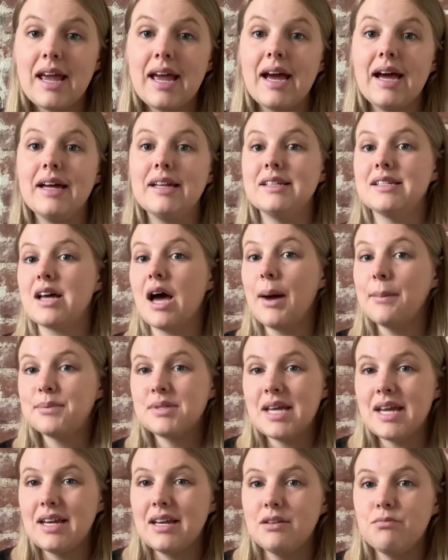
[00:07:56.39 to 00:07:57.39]
and
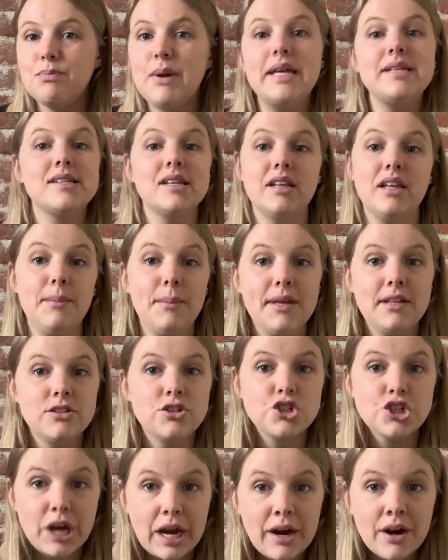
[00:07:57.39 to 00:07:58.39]
updated basically means
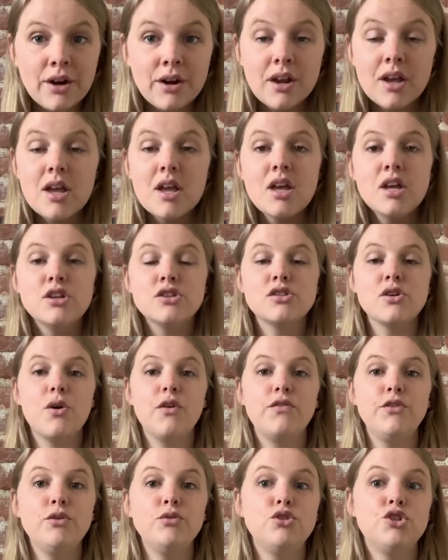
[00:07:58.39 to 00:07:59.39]
shared. So
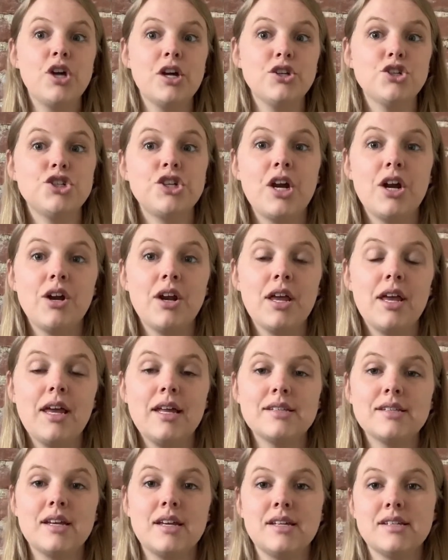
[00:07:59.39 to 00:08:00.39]
if you just shared it,
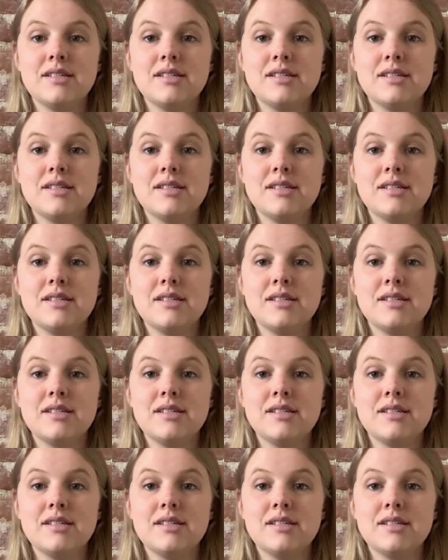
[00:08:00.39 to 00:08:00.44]
it's going